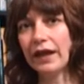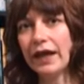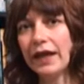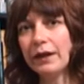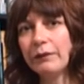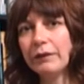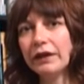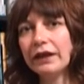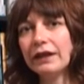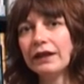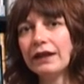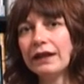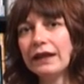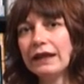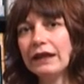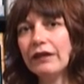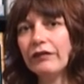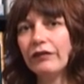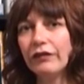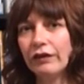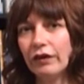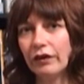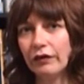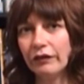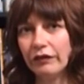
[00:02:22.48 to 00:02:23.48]
The name
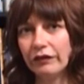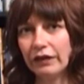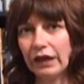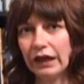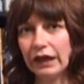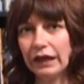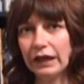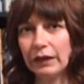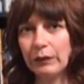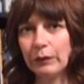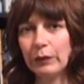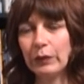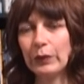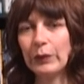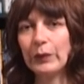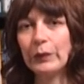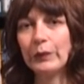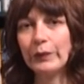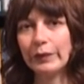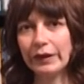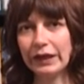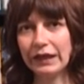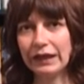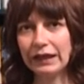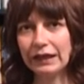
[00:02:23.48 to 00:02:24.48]
Kinesiotape
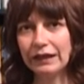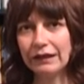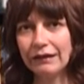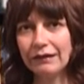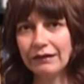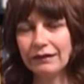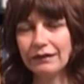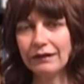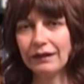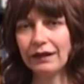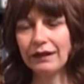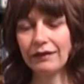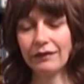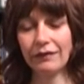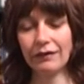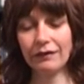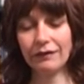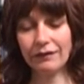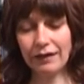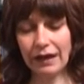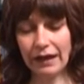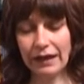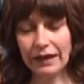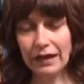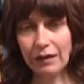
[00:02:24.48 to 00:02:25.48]
means it's a
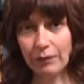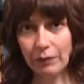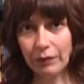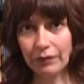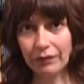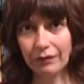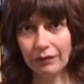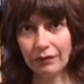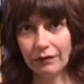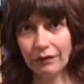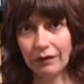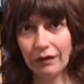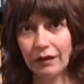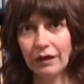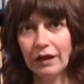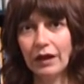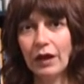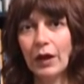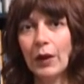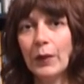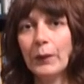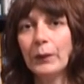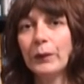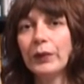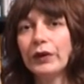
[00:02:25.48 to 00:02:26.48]
tape,
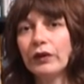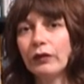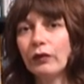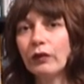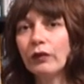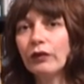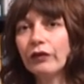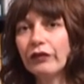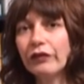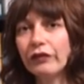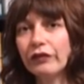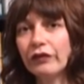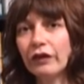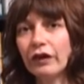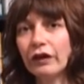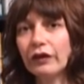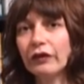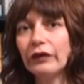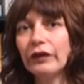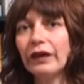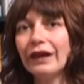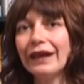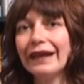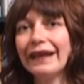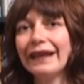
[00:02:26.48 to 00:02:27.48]
but
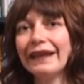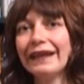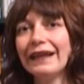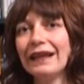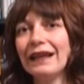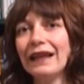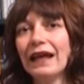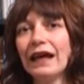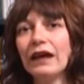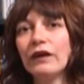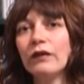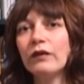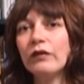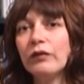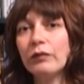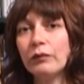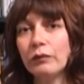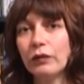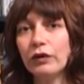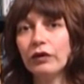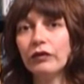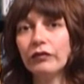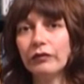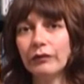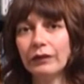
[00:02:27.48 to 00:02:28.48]
also it allows
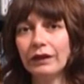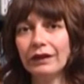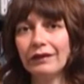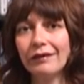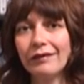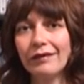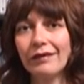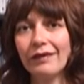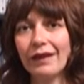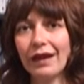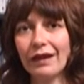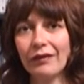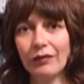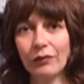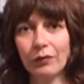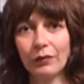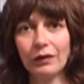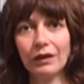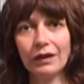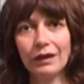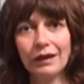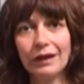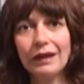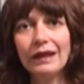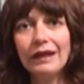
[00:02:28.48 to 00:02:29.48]
movement. That's
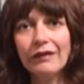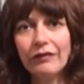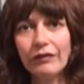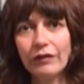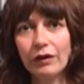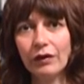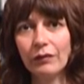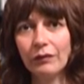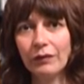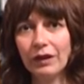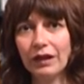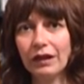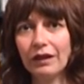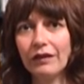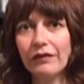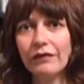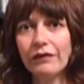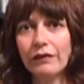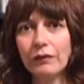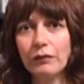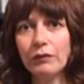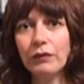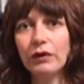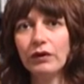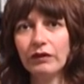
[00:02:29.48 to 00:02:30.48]
what kinesio
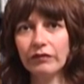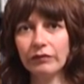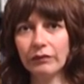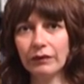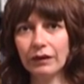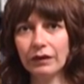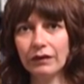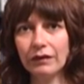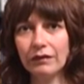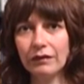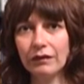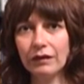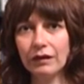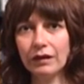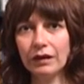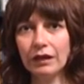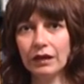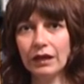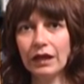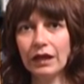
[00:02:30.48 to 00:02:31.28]
means, movement.